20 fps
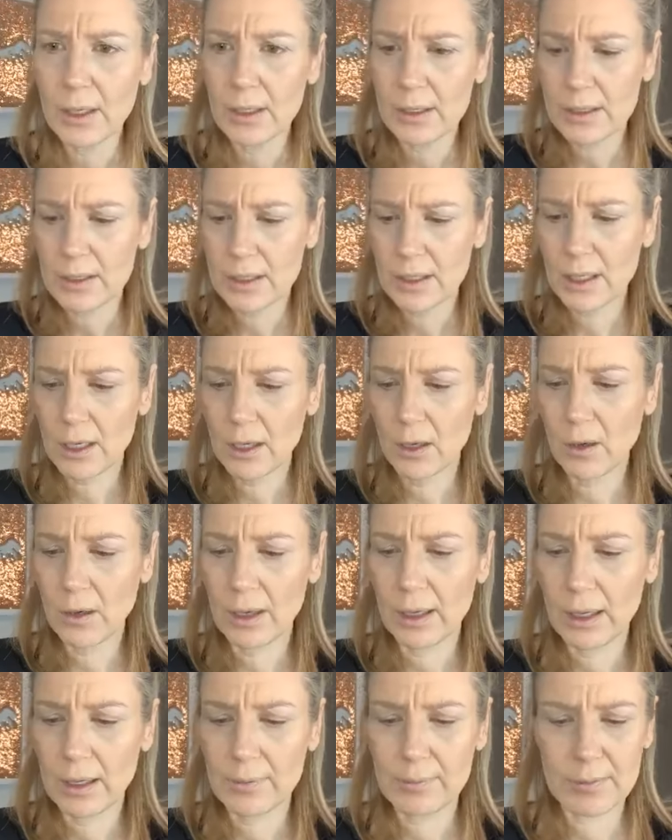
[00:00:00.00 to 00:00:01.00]
So
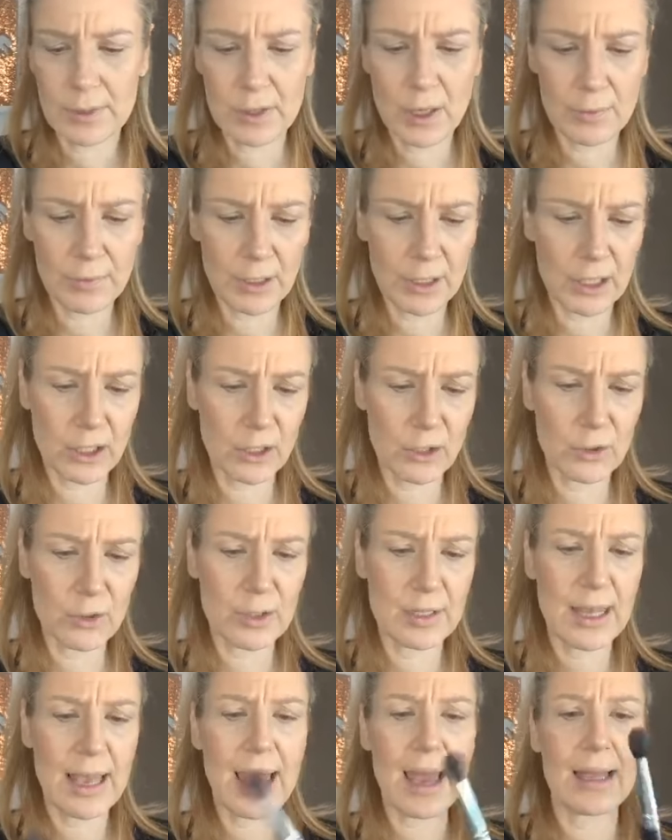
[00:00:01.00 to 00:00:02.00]
I'm going to use
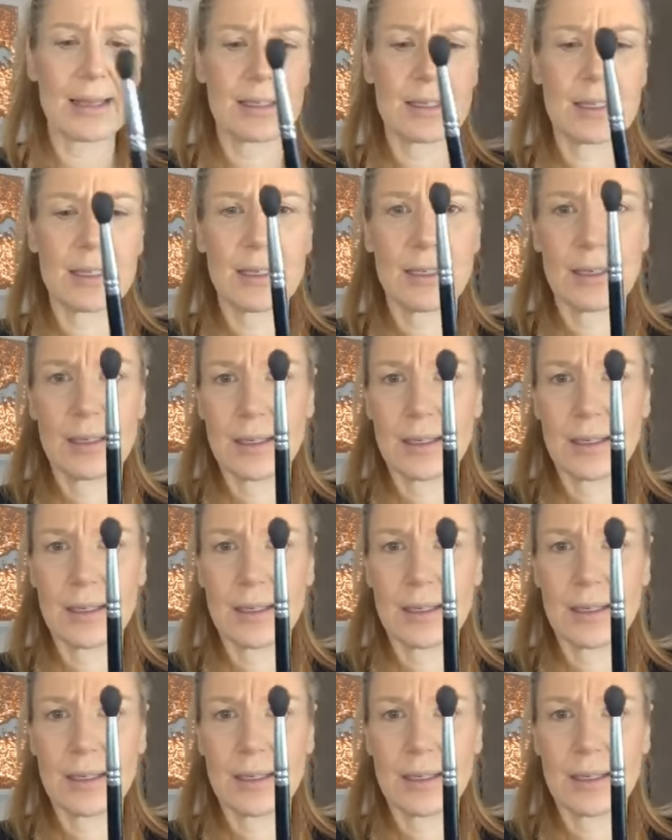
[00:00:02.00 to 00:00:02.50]
that.